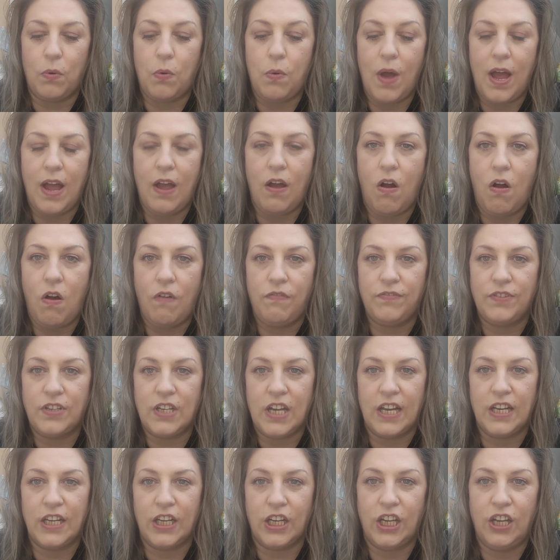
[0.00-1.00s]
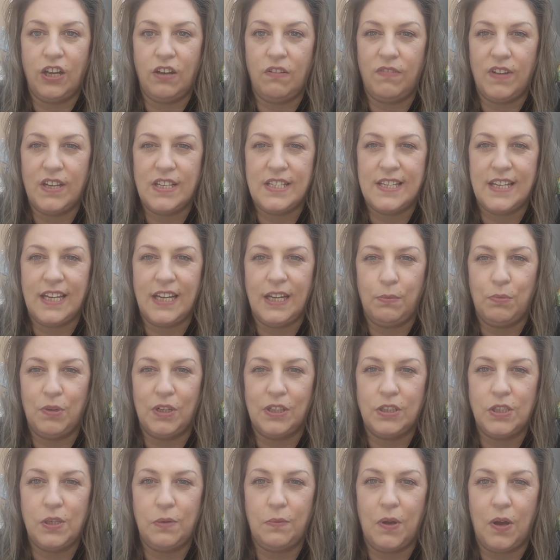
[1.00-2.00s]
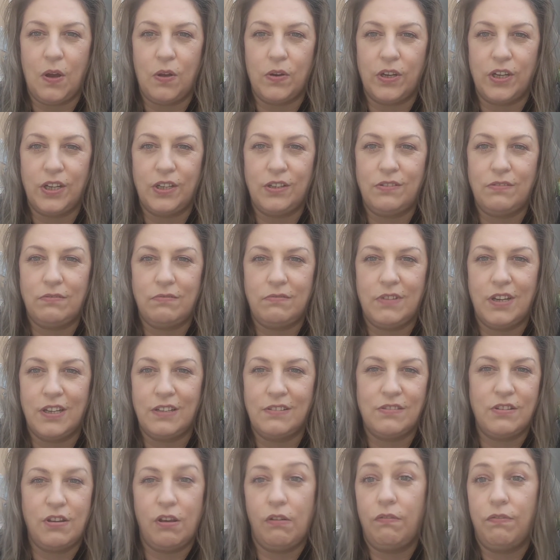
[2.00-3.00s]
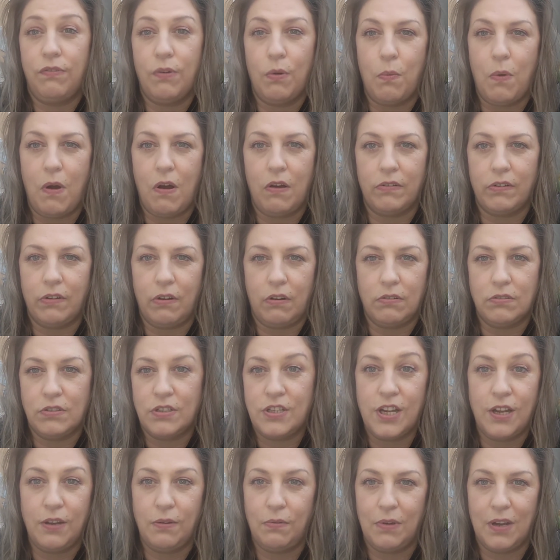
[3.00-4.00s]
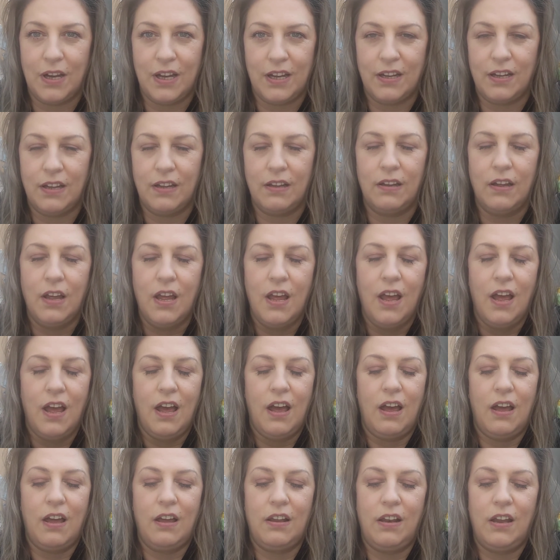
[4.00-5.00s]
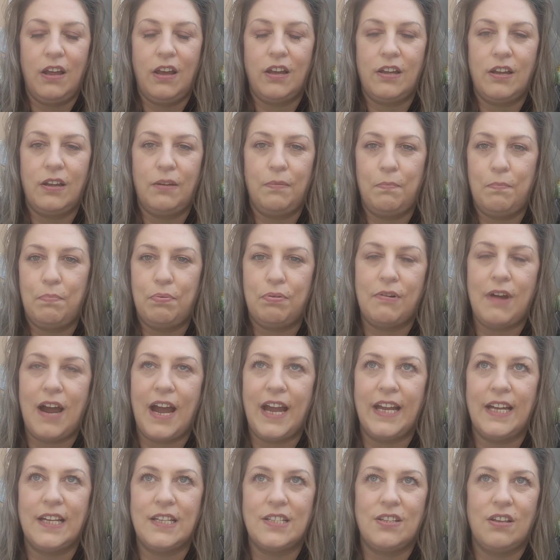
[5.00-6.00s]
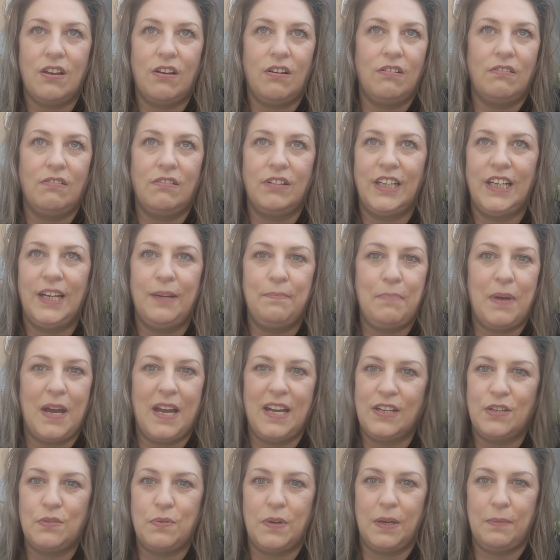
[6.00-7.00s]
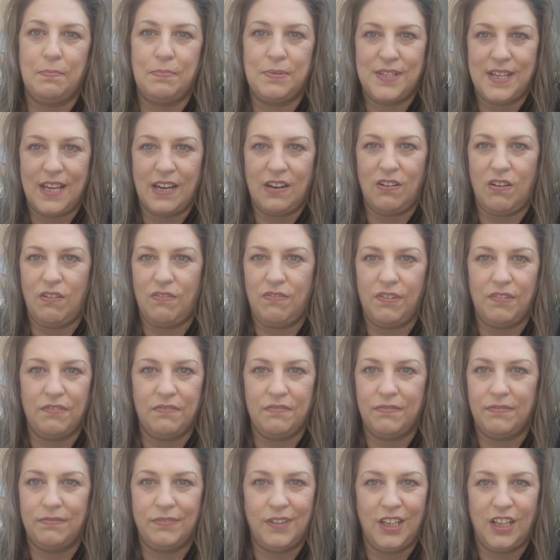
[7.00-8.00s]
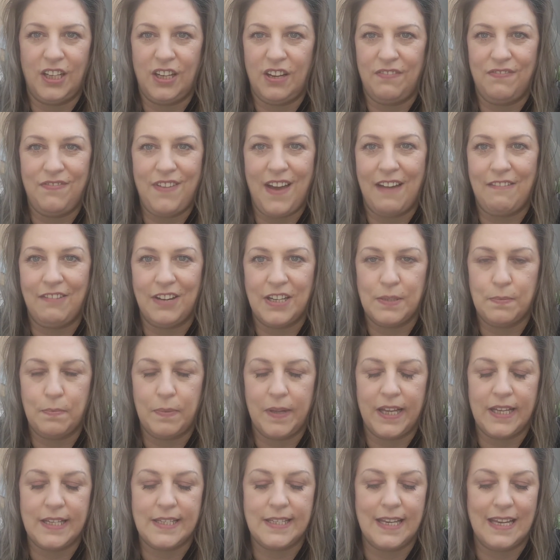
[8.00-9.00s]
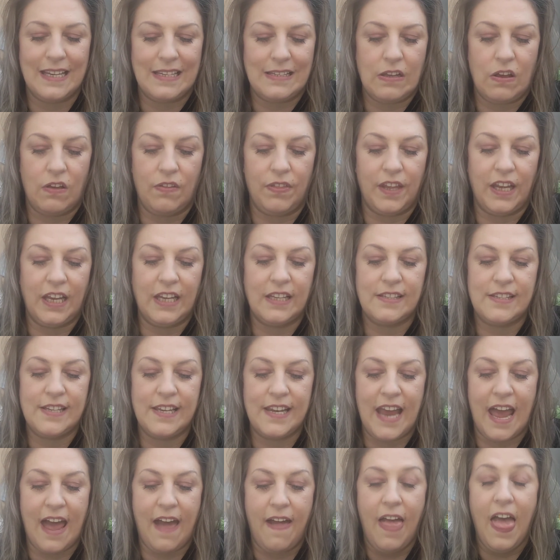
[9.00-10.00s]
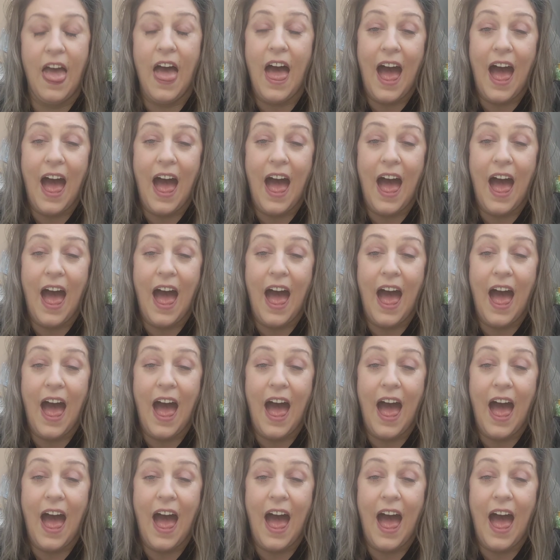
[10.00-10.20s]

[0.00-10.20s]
Quite often, QVC will do it on a 2-for-1 or 2 at a lower price, or you can buy it 20% off on, you know, various places on the internet.